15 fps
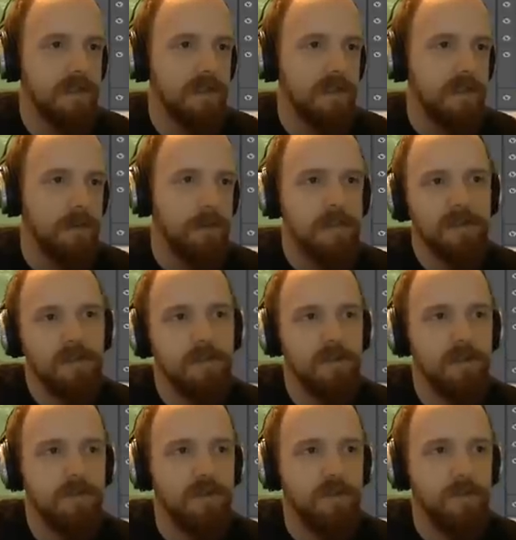I mean,
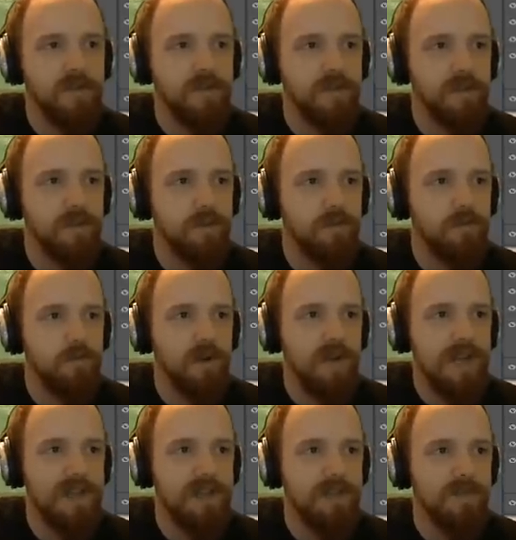YouTube is still
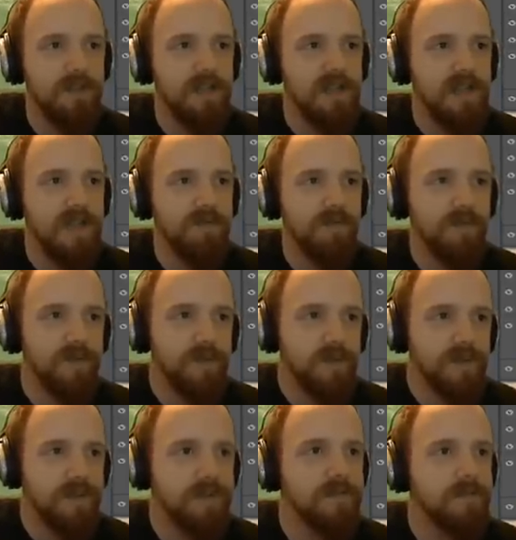relatively
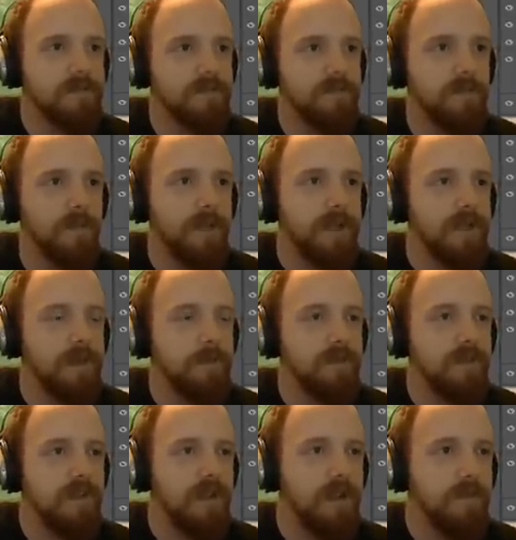infant when it comes
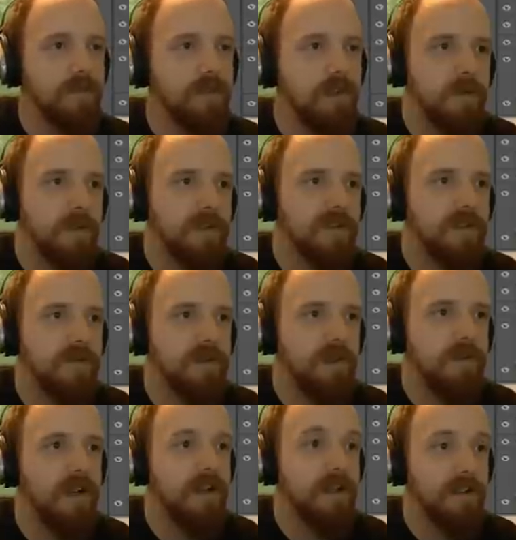to live streaming stuff. They're
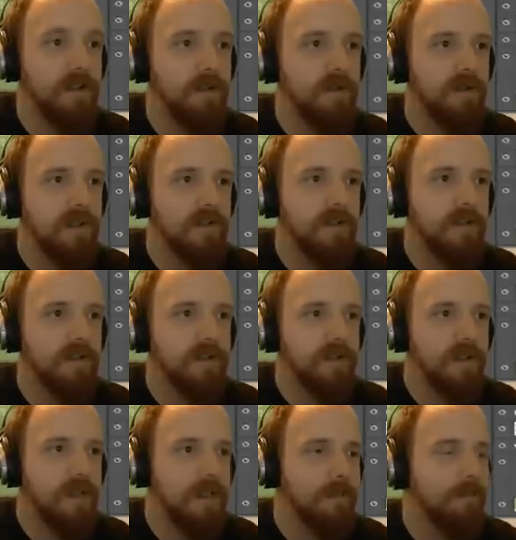adding new things
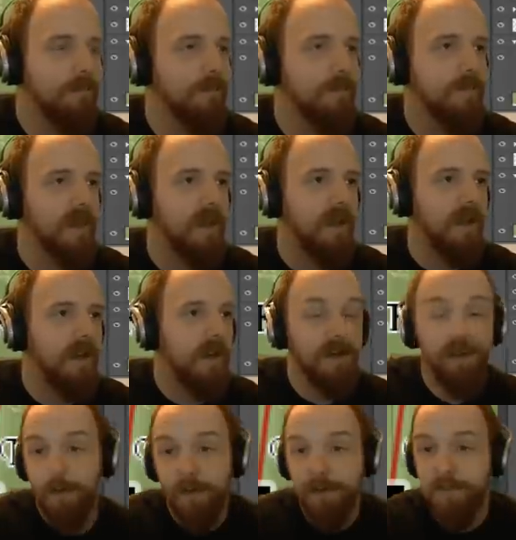constantly. uh, I
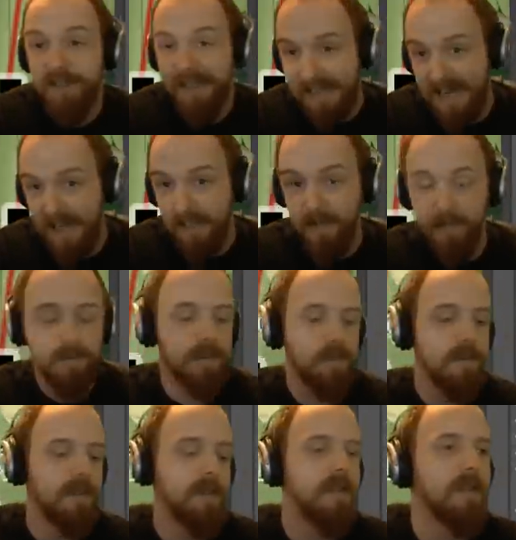noticed today
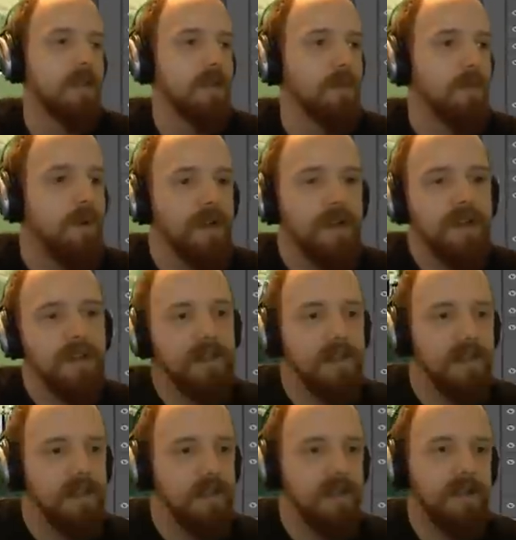when I
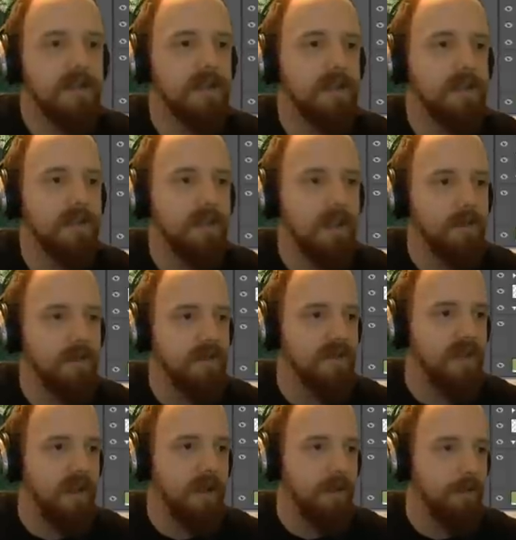uh, came to
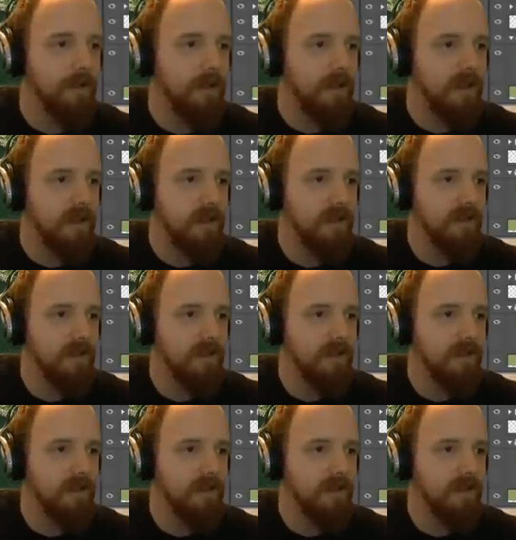set up the,